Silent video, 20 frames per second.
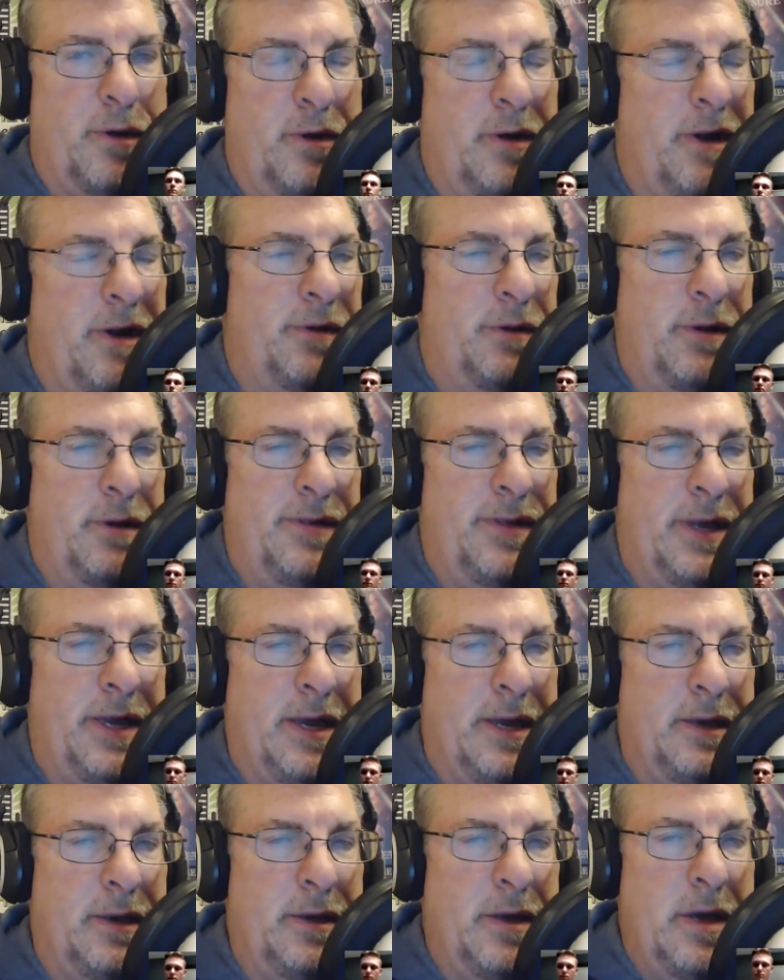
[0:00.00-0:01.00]
You don't have to
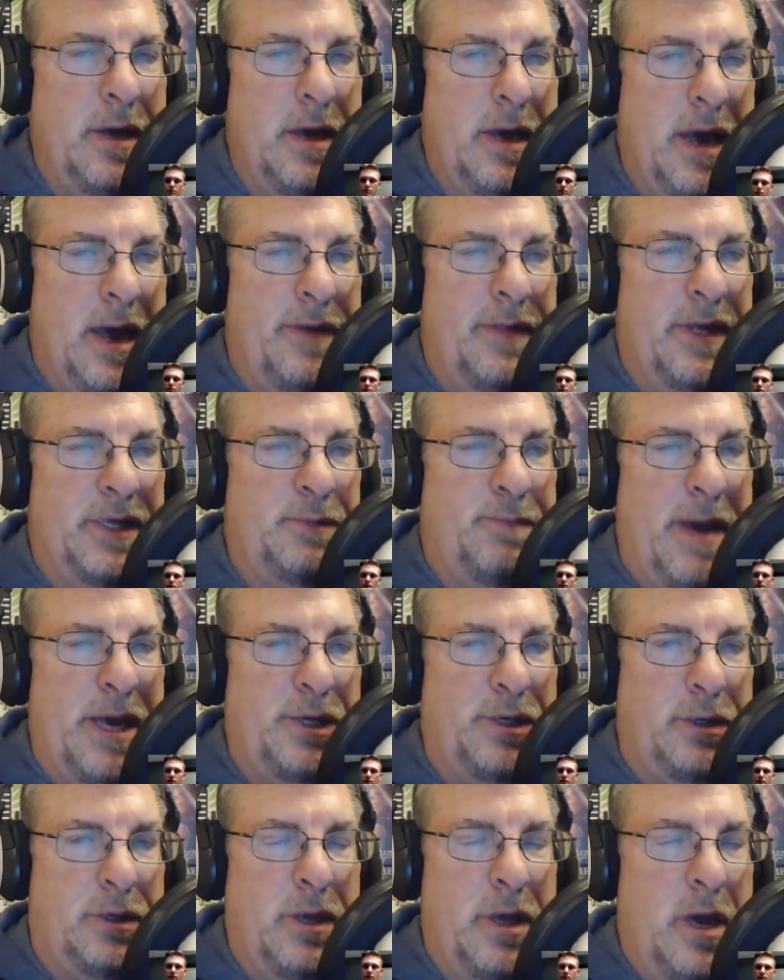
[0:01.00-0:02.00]
do anything
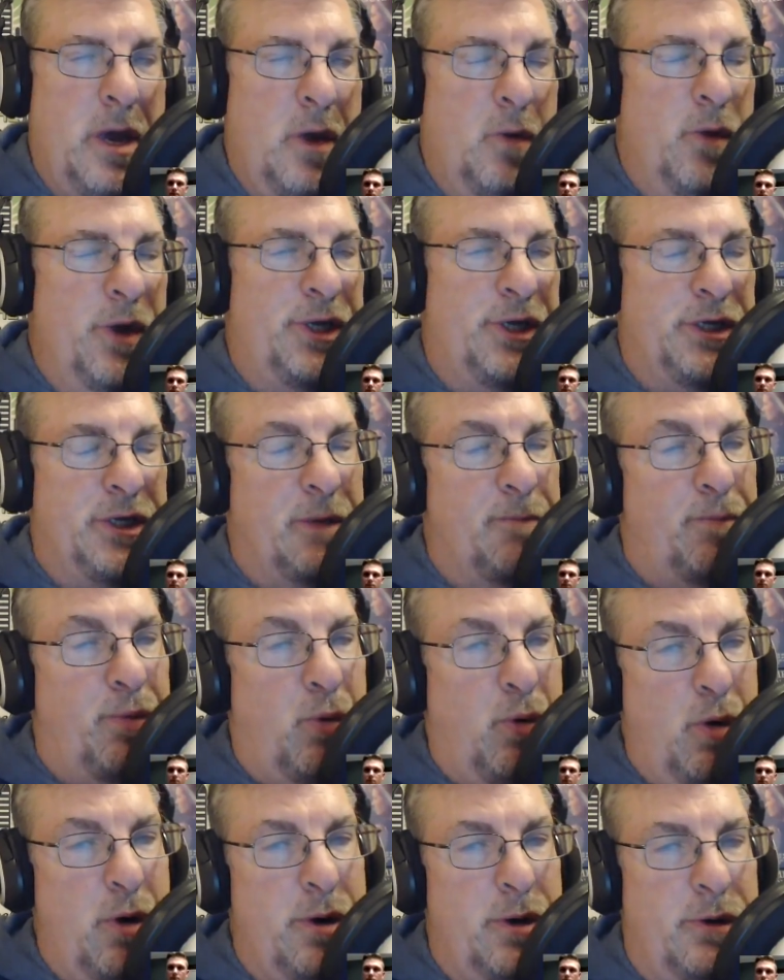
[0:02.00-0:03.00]
special, which is
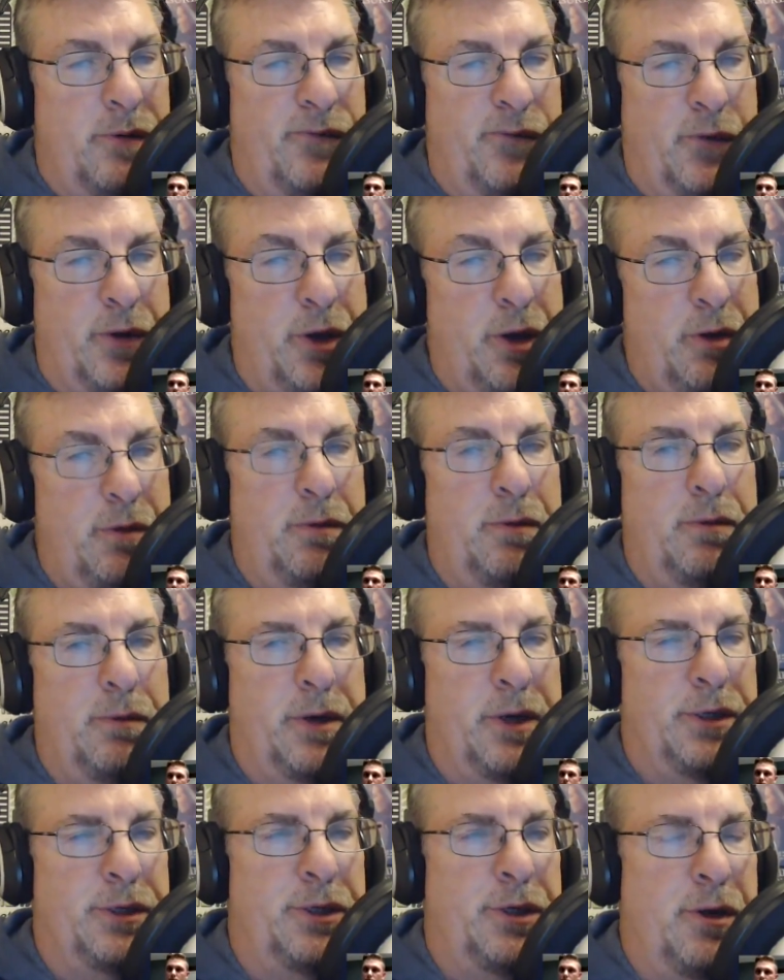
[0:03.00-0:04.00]
important for you
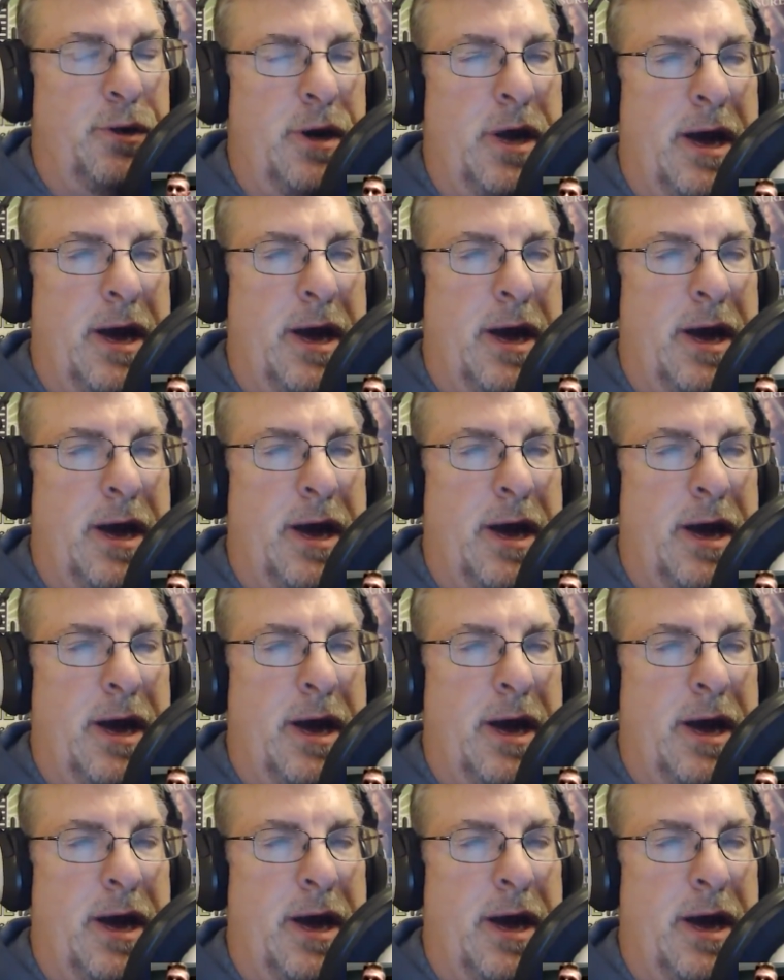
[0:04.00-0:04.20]
because you're